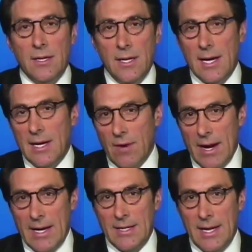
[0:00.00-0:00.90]
in
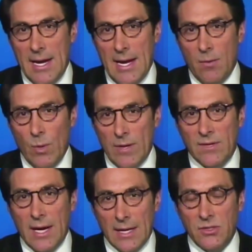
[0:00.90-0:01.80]
Iran, and we've
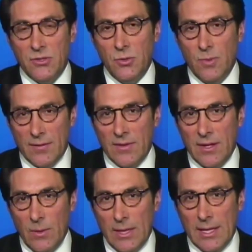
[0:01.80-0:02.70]
got to do
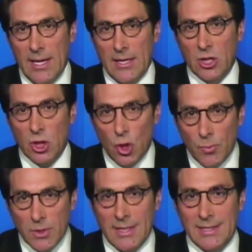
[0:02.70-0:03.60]
everything we can
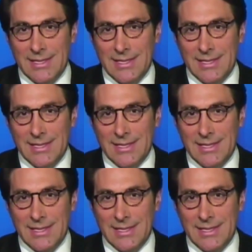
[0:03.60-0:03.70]
globally to